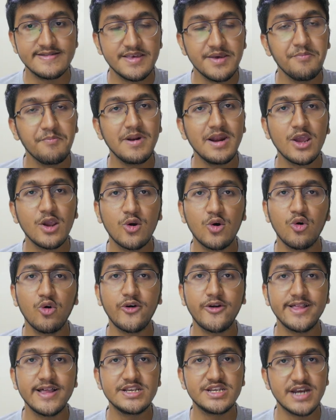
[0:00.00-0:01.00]
simply
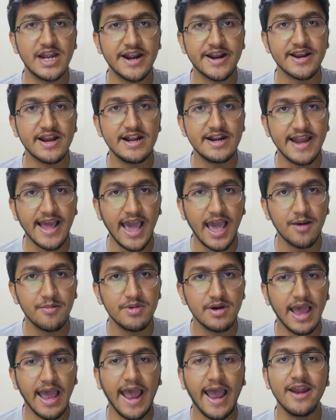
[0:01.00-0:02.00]
go to the general
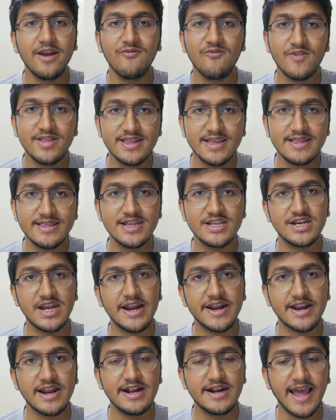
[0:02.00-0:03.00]
tab and within the
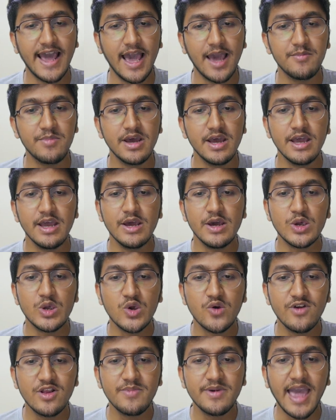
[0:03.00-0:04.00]
general tab,
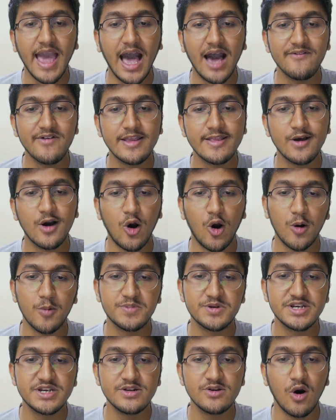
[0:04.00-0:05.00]
you will be having the
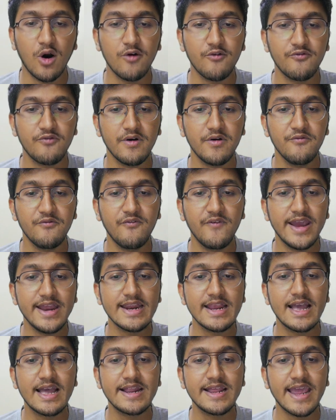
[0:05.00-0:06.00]
option of
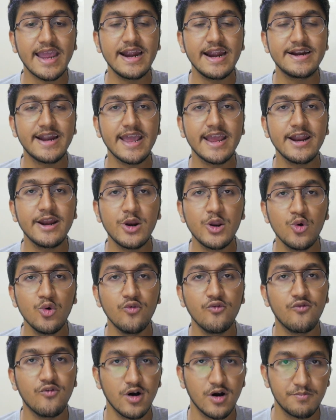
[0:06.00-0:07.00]
when creating
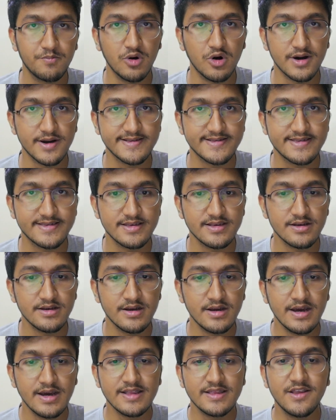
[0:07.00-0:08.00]
new workbooks.
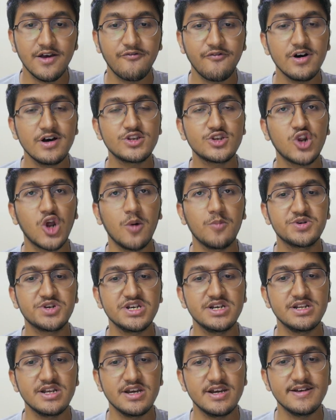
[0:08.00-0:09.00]
The first
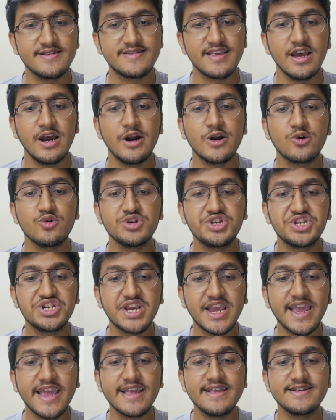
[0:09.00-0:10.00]
option is to
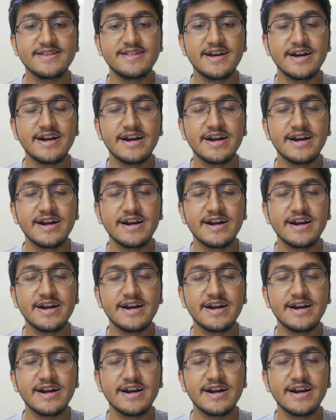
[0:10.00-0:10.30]
change